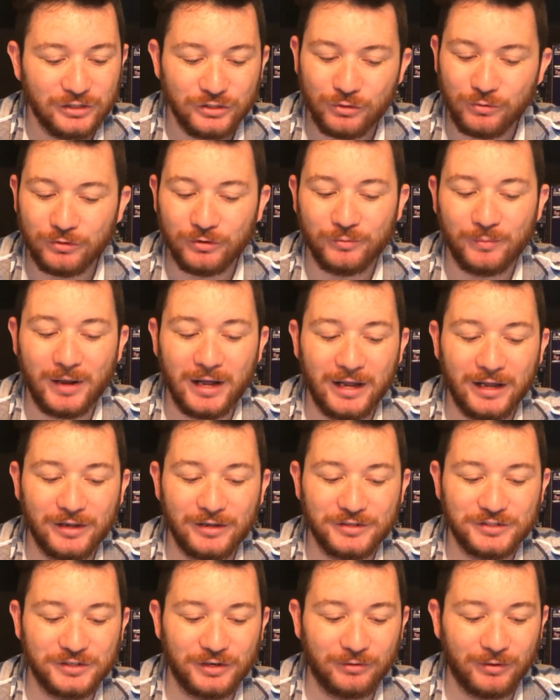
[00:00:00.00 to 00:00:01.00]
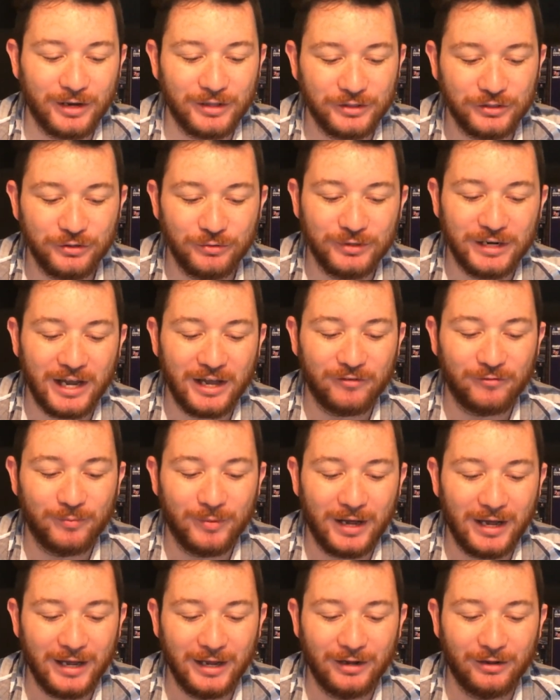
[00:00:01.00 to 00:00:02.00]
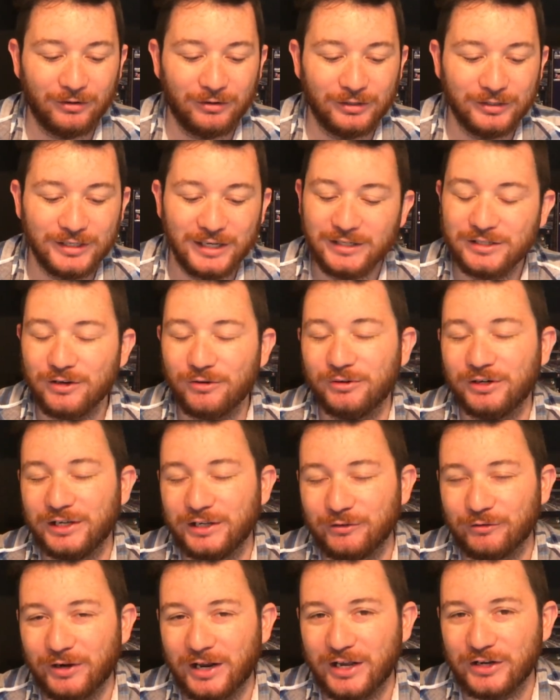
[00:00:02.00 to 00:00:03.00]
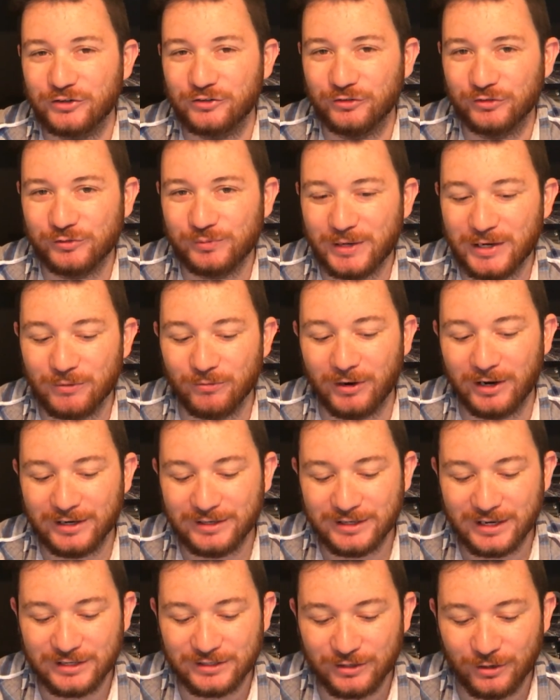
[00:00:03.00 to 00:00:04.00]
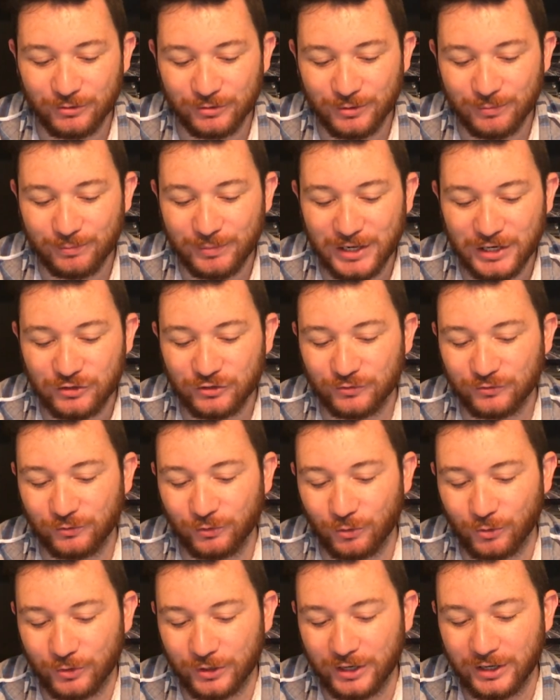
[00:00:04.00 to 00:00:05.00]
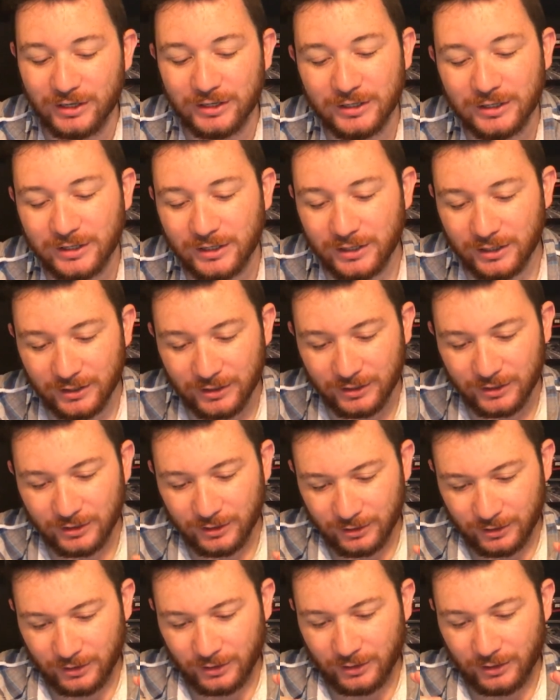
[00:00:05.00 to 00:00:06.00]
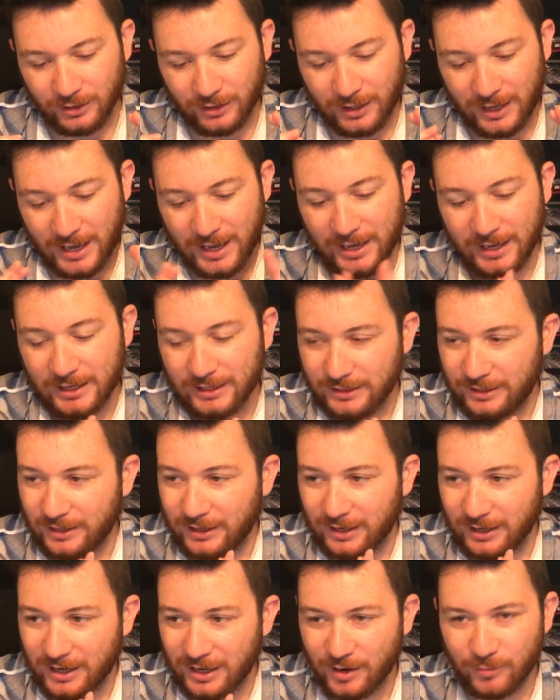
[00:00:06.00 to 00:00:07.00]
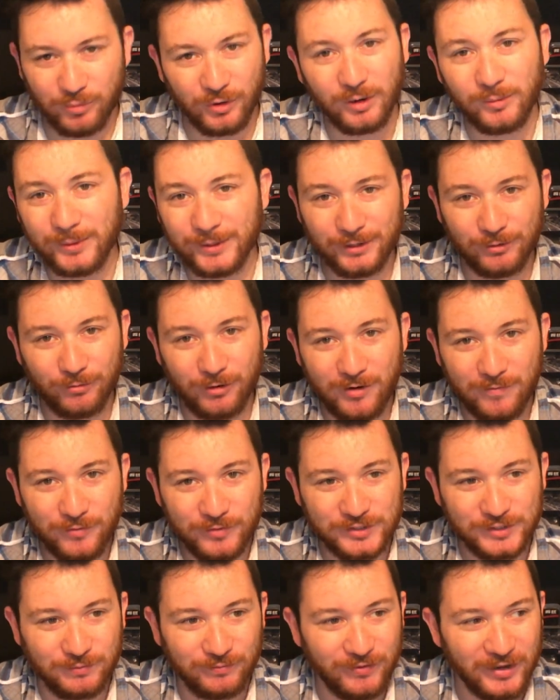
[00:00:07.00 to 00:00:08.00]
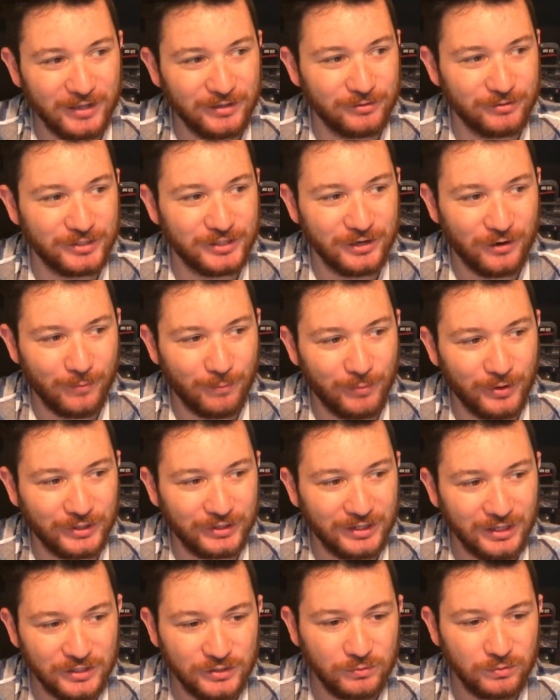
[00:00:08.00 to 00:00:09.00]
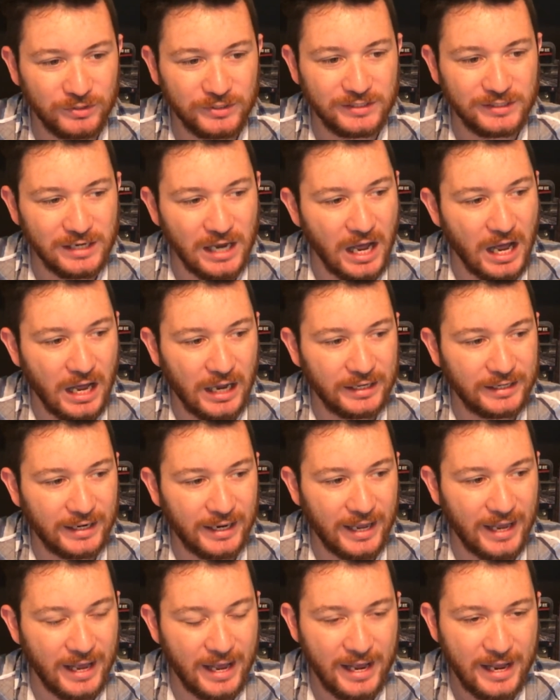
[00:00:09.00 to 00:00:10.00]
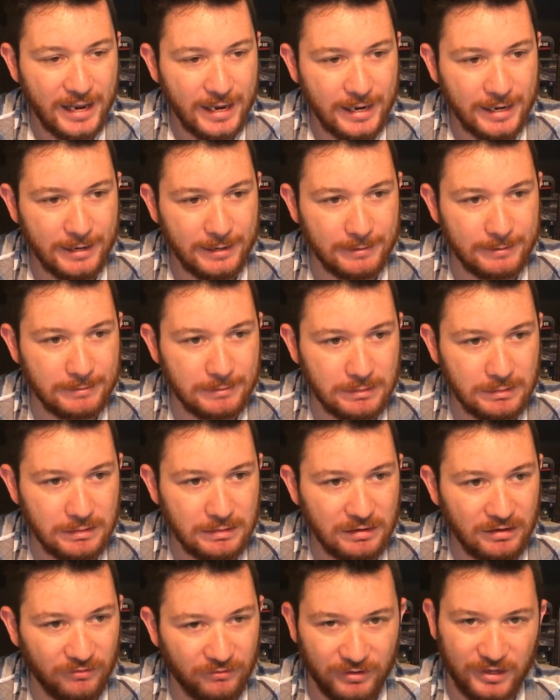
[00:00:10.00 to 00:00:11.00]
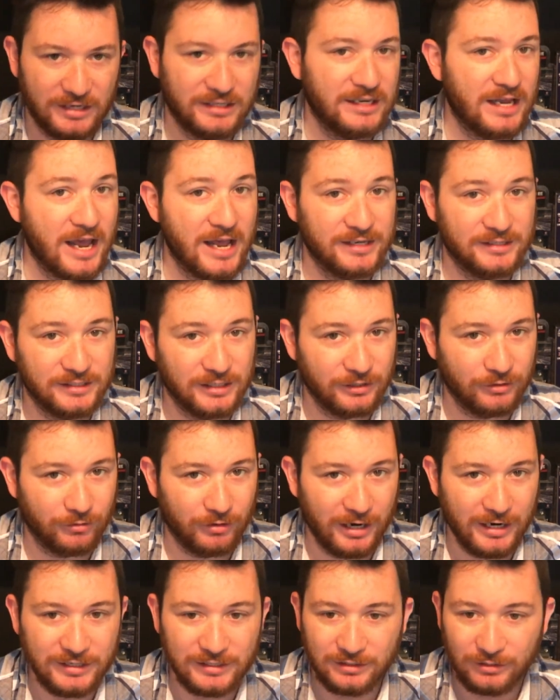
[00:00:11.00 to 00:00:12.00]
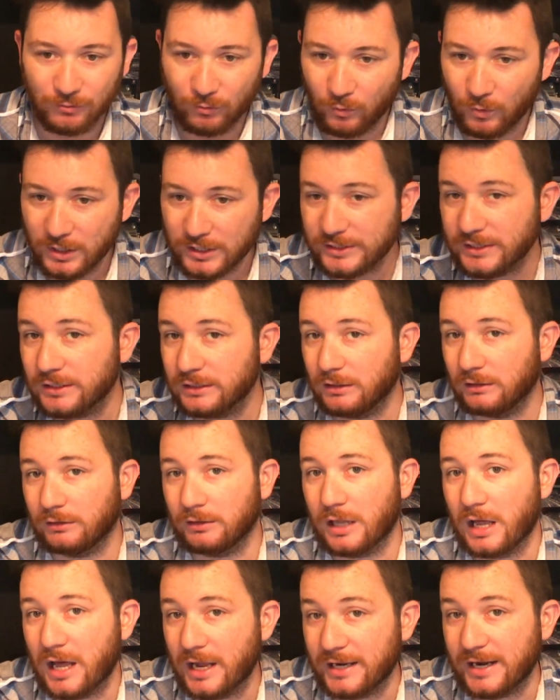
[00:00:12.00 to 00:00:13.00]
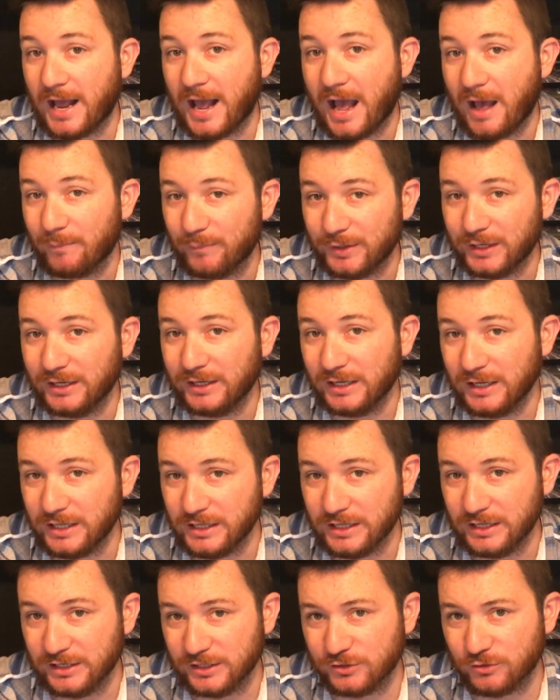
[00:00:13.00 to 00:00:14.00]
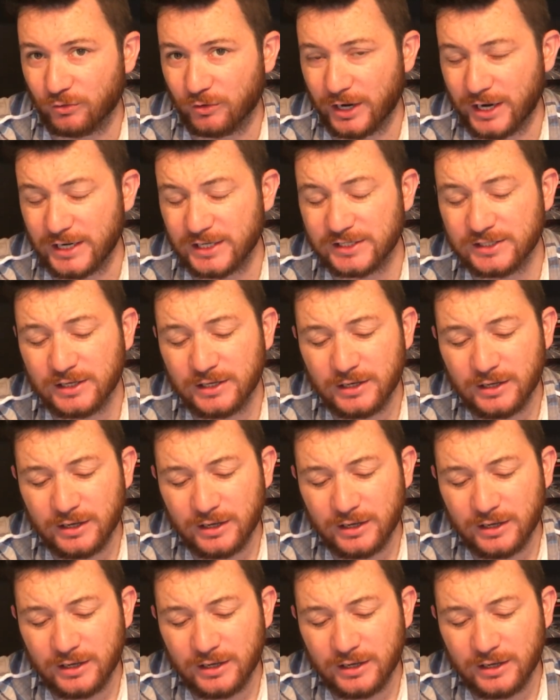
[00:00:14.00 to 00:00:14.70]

200 miles, around the 2.5-mile Daytona International Speedway in Daytona Beach, Florida. And I'm probably going to ruffle some feathers here, but this was not a fantastic race. There wasn't a lot happening in this race.